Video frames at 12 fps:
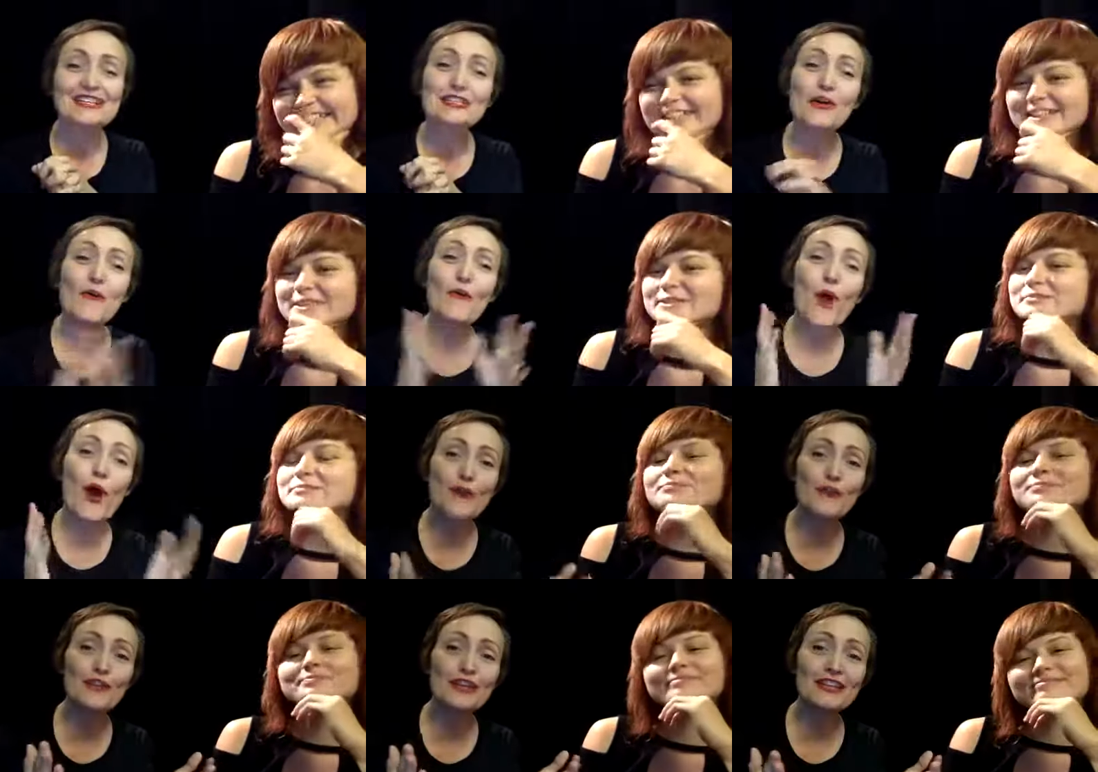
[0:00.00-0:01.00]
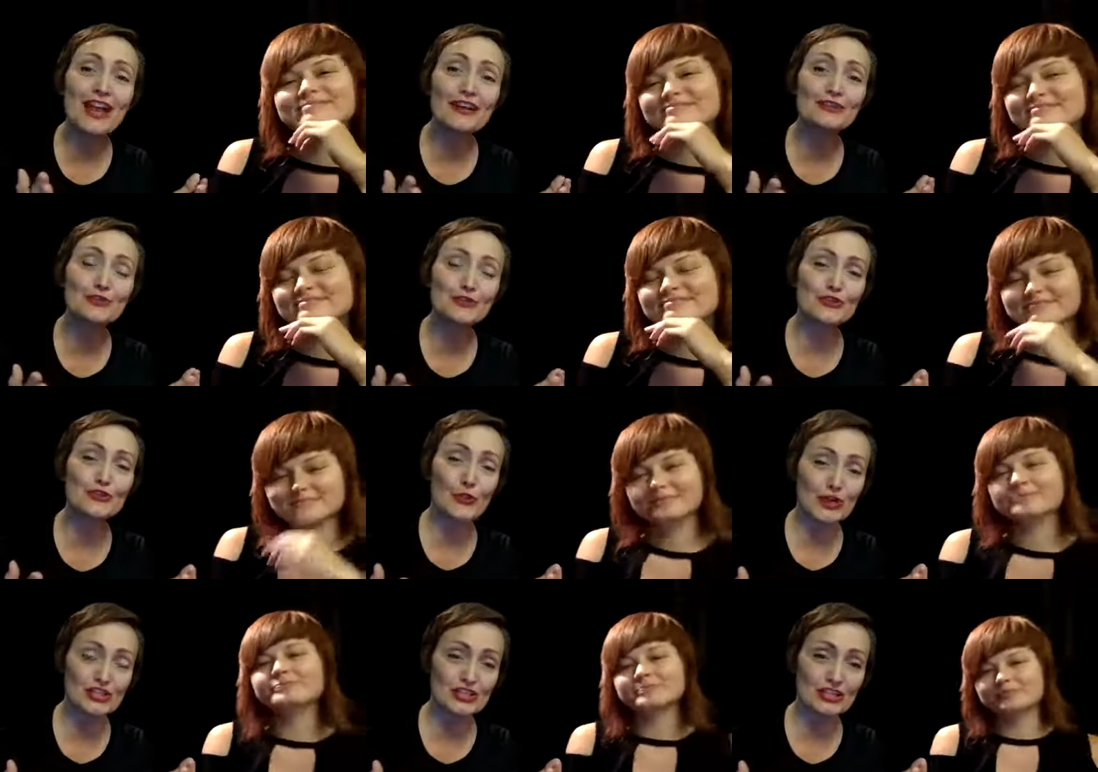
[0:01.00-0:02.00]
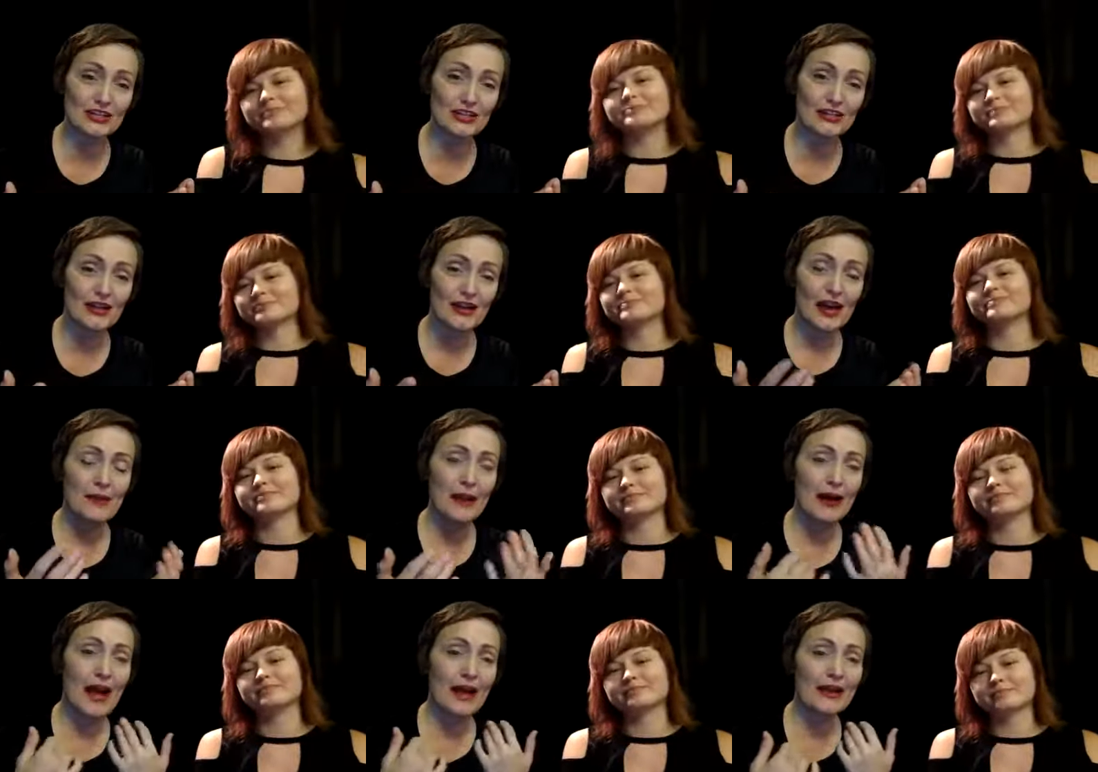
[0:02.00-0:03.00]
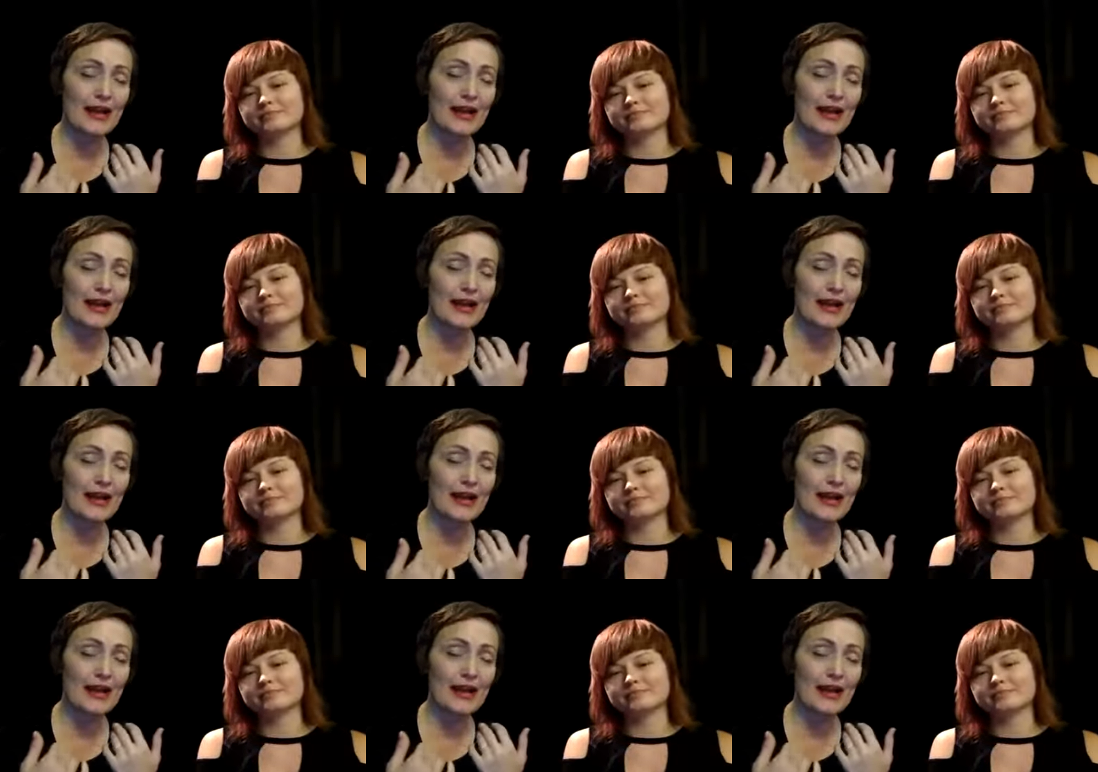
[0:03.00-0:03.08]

Speaker 1: so hopefully that answers your question about how to